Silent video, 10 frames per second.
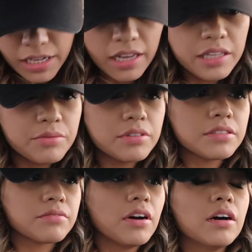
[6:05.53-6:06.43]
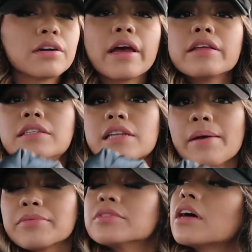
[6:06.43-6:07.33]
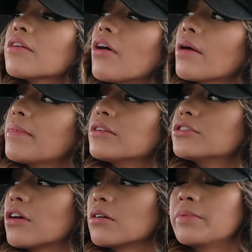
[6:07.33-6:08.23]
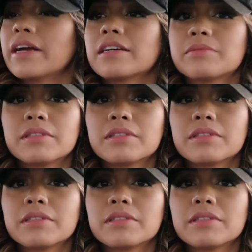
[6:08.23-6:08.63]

Kelly wasn't wrong. Kelly Scamps was not wrong about struggle bangs